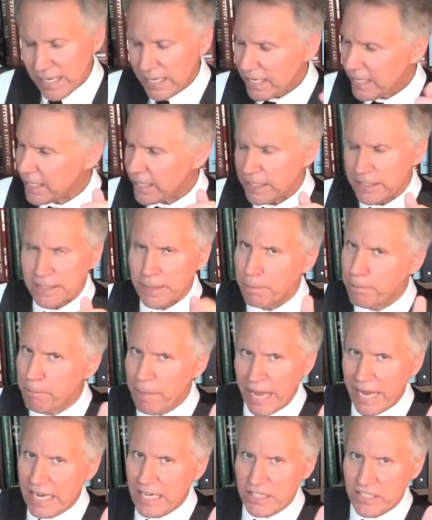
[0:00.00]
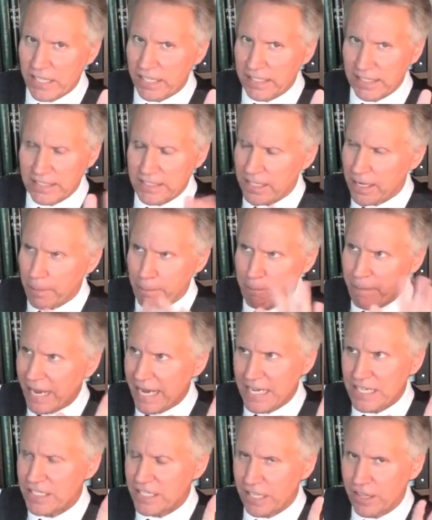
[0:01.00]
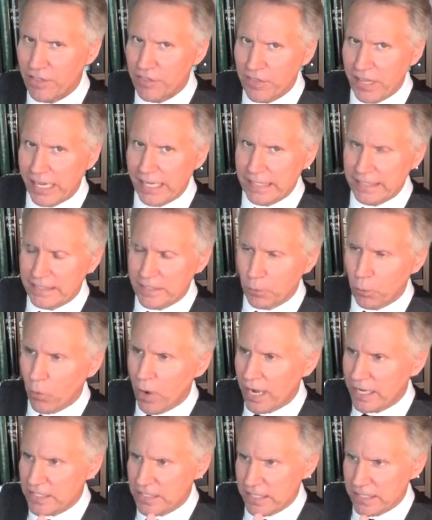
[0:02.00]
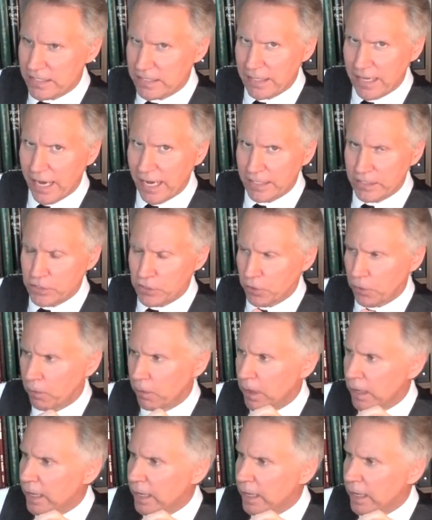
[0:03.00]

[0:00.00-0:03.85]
It's amazing. It's an amazing thing to watch this guy do.